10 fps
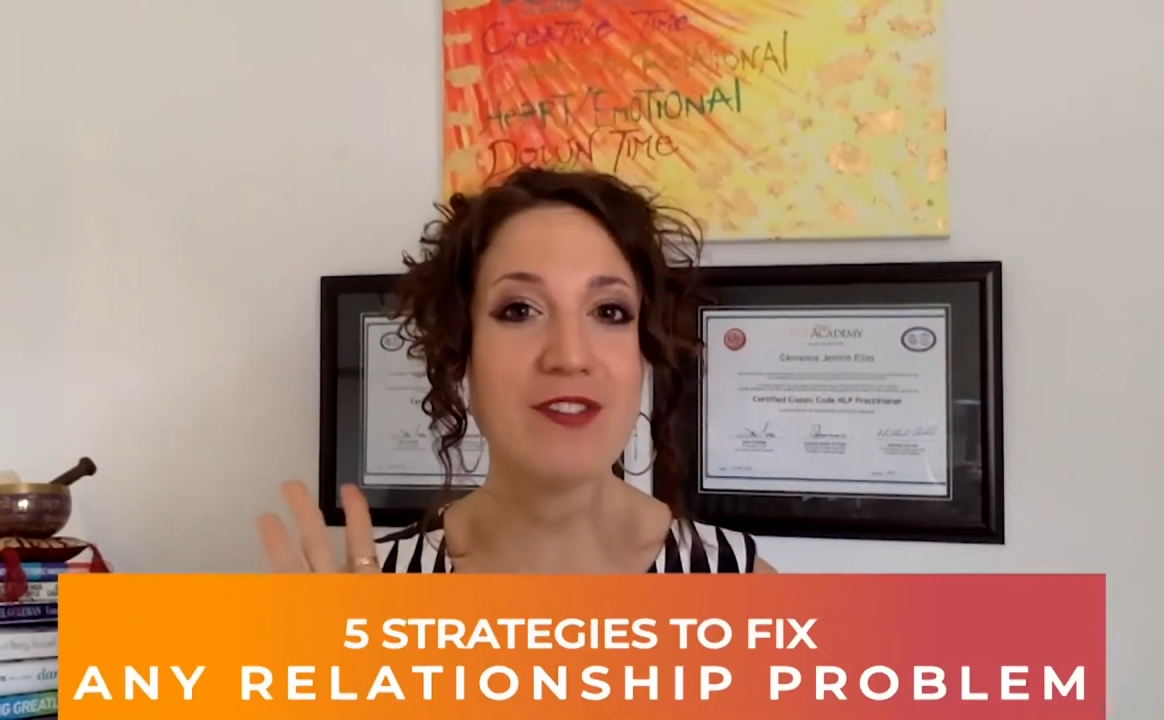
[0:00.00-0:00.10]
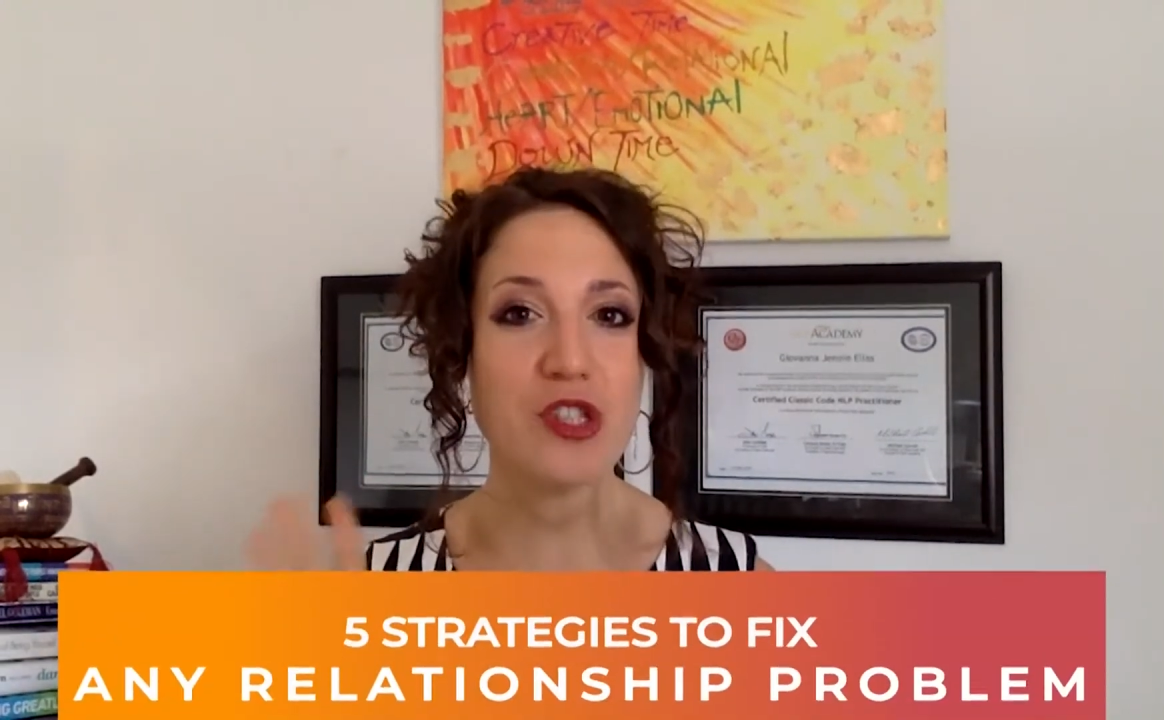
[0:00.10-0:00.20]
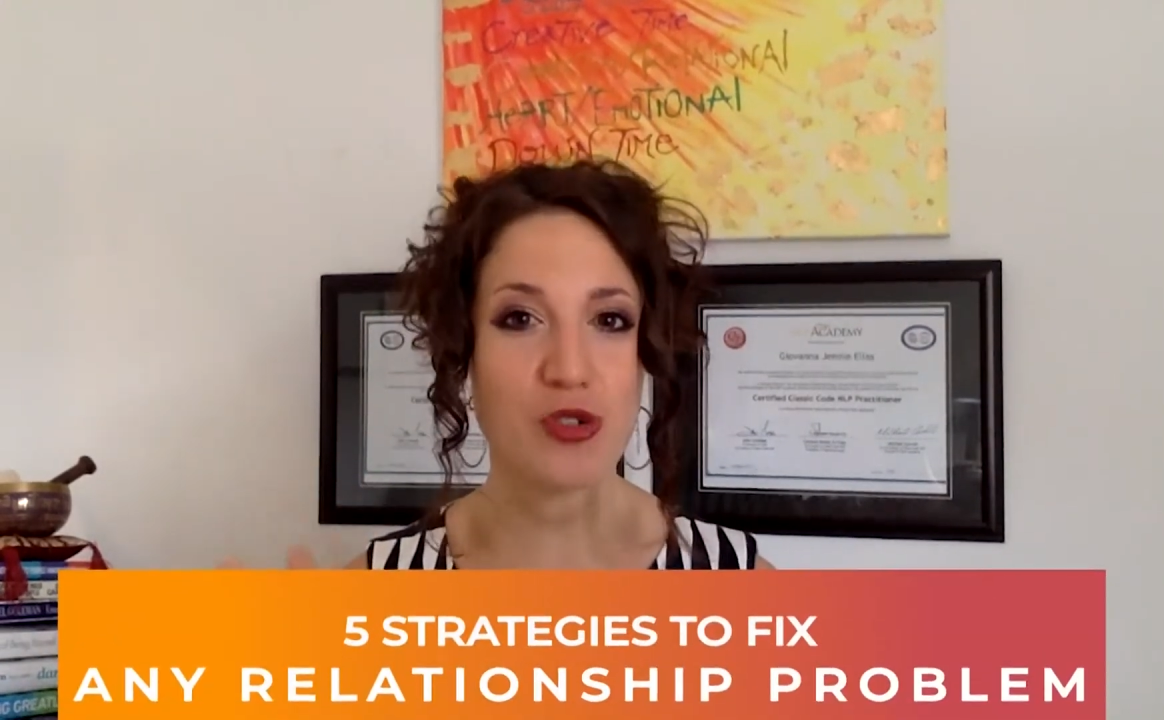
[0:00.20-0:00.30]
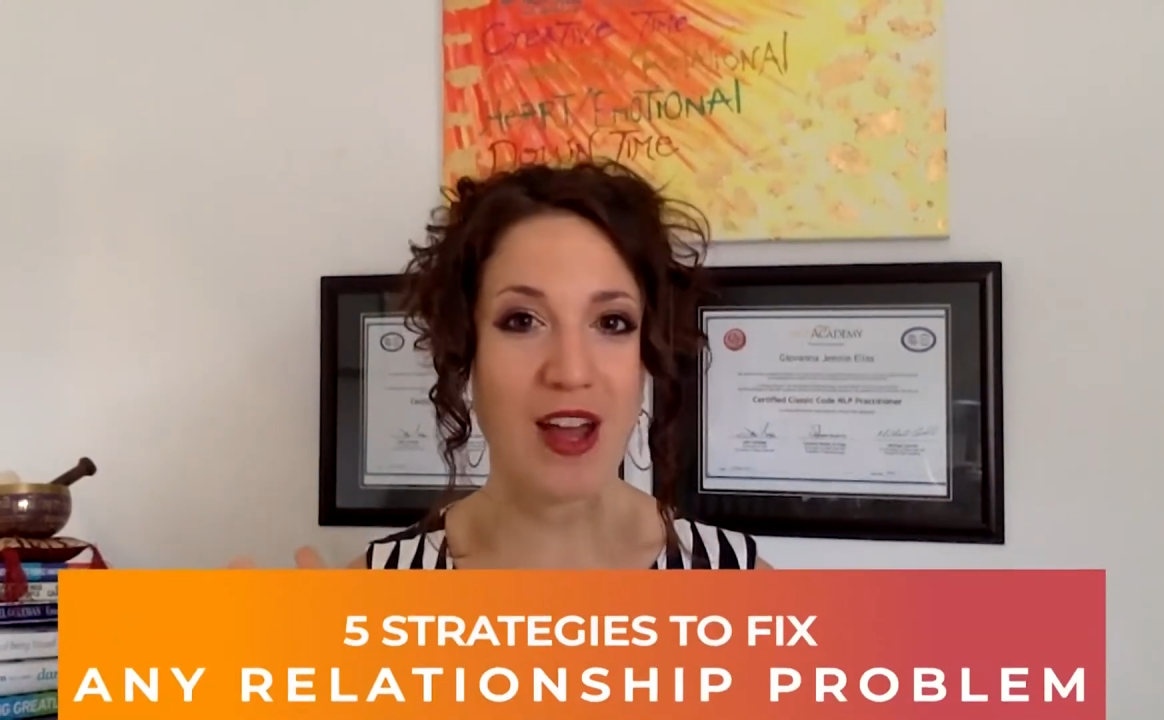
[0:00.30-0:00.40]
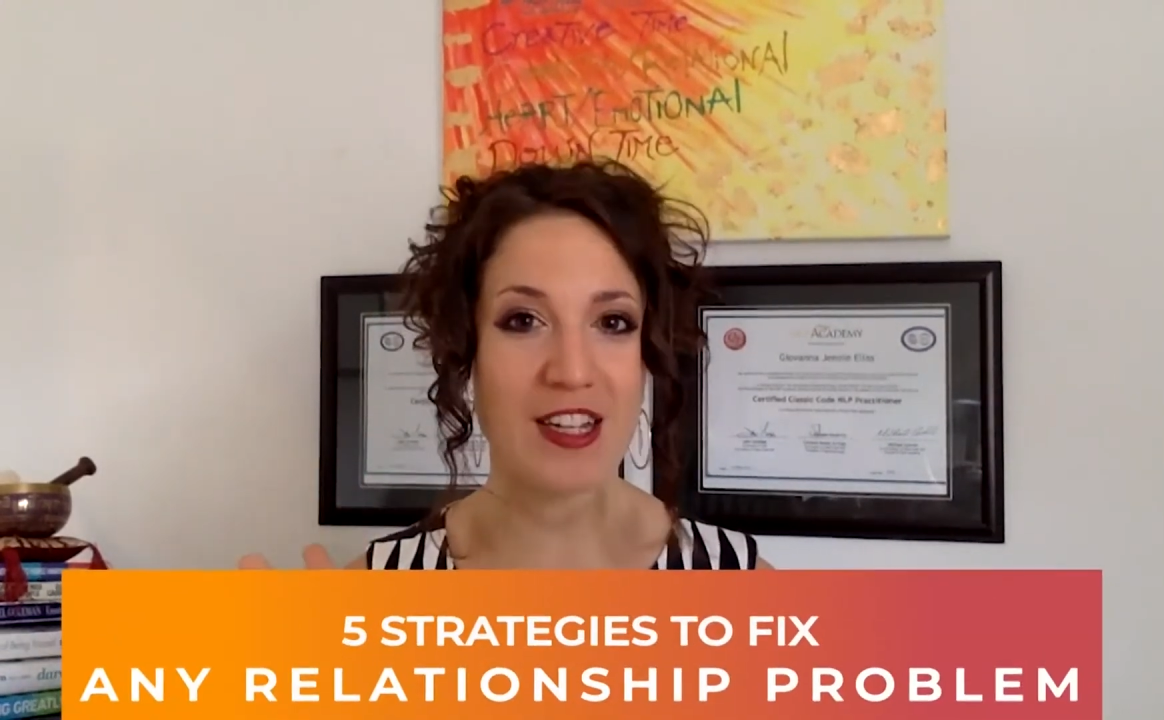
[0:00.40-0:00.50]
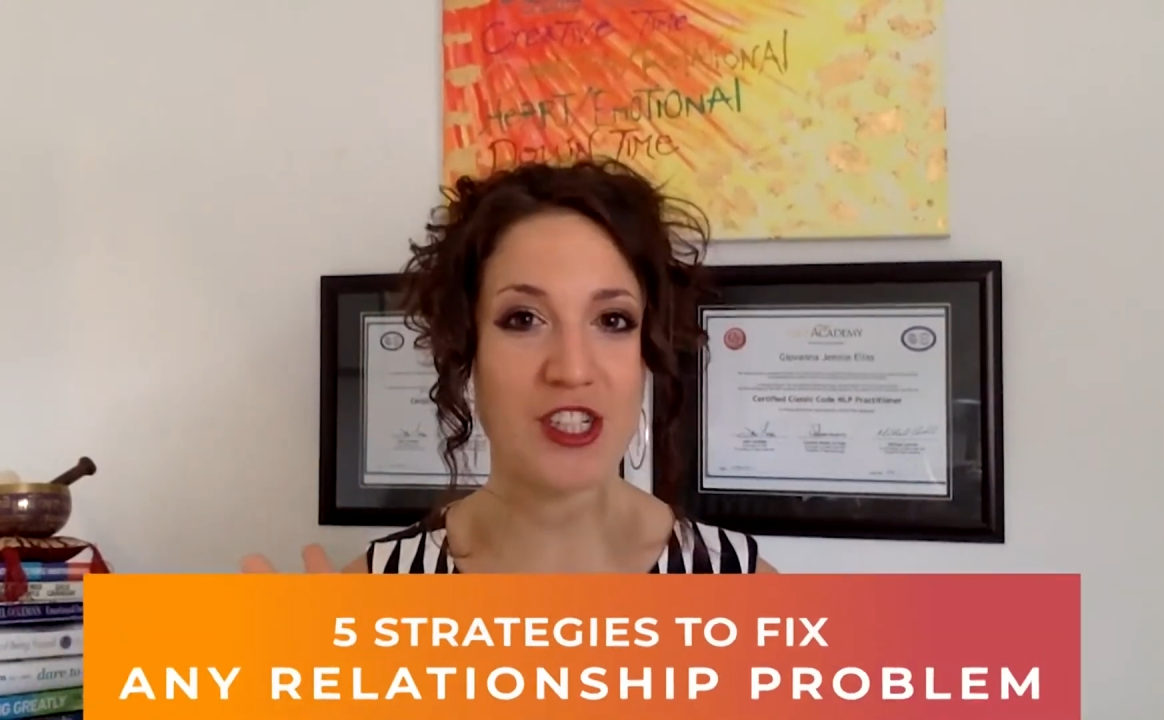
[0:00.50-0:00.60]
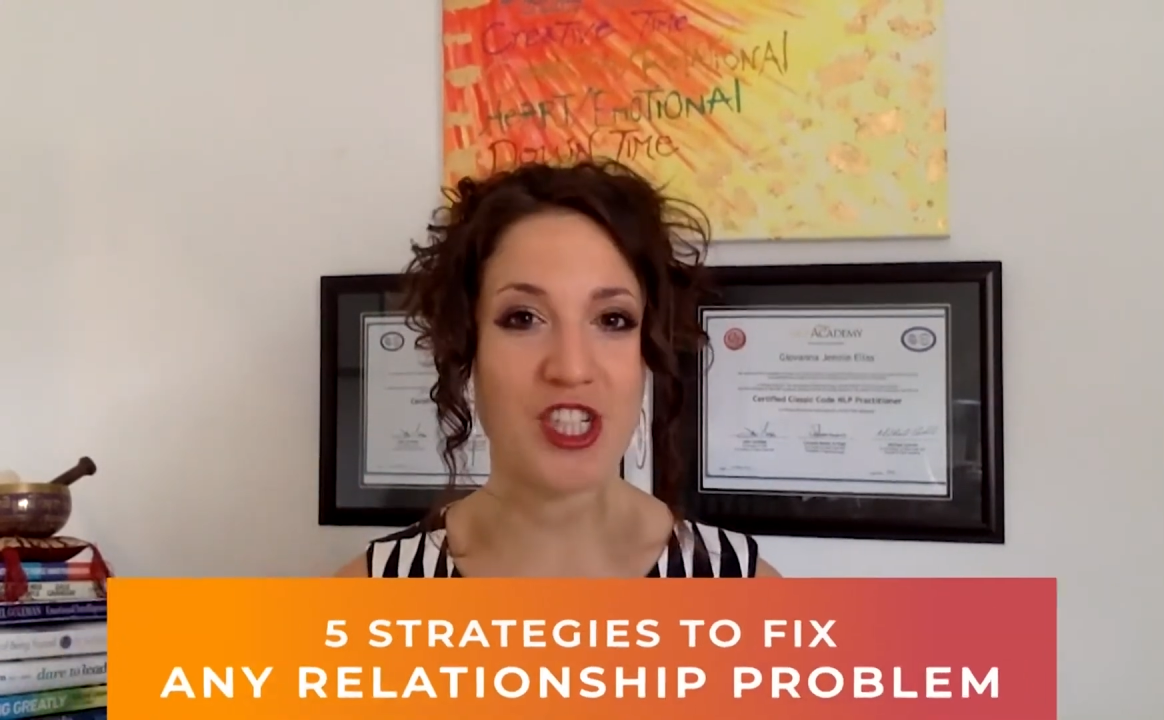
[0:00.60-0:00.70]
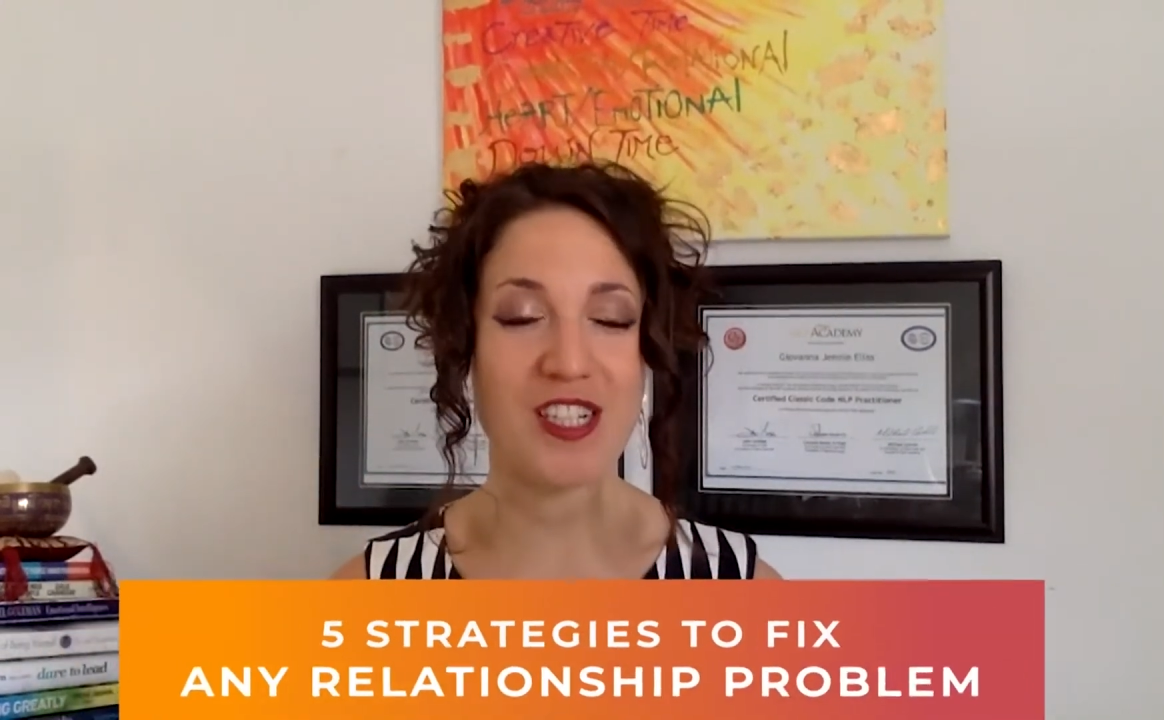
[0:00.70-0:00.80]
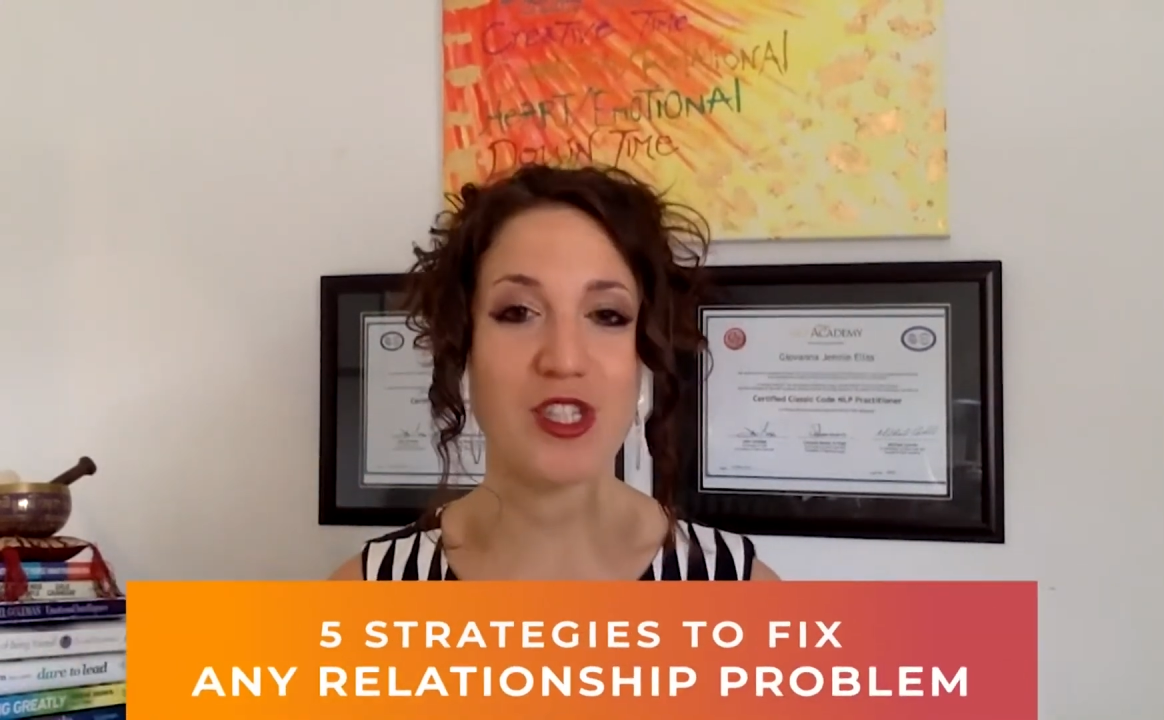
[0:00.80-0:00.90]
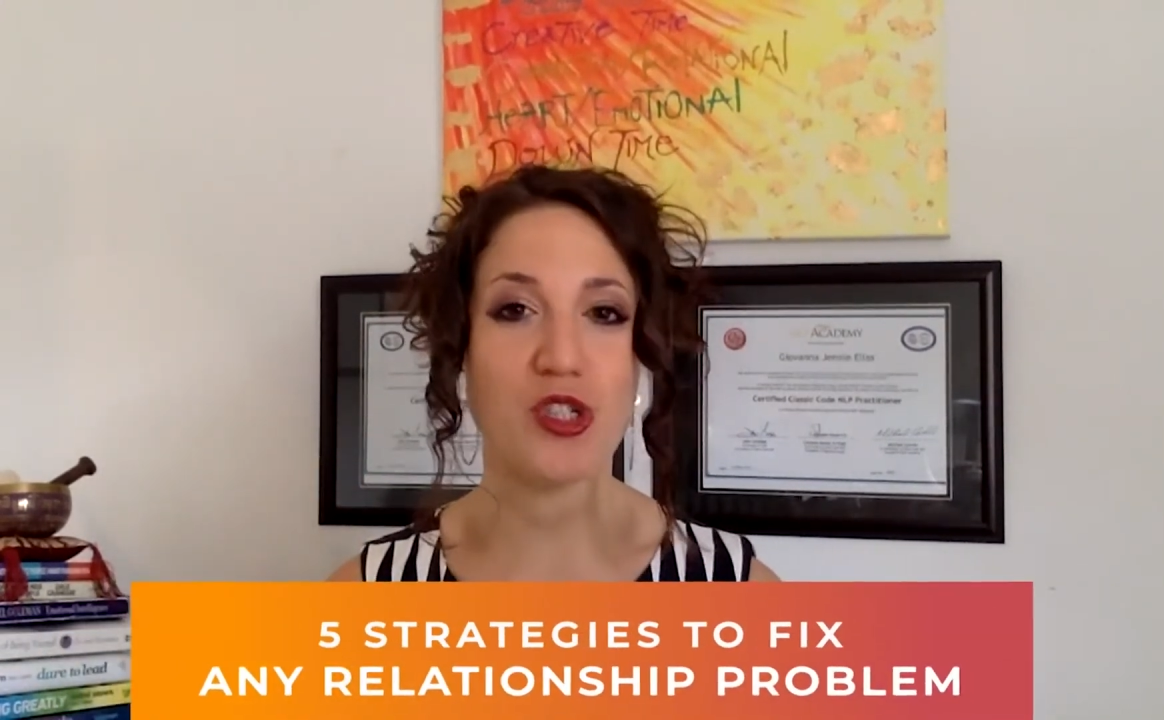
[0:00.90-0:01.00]

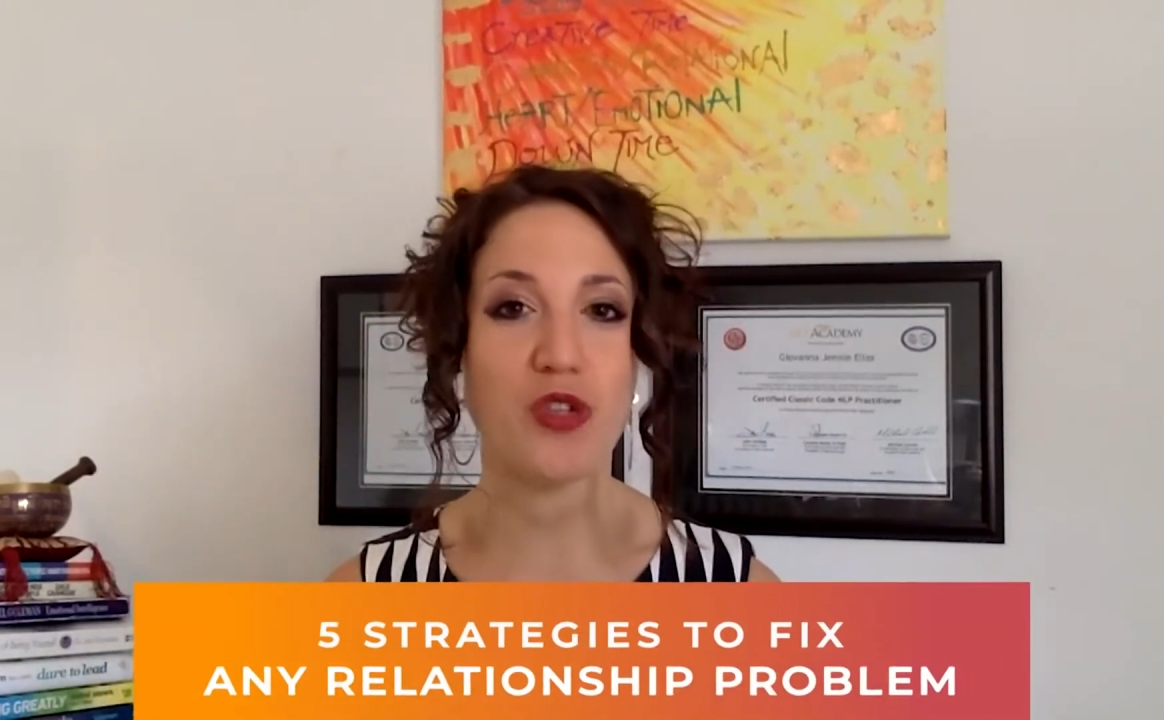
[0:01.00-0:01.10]
strategies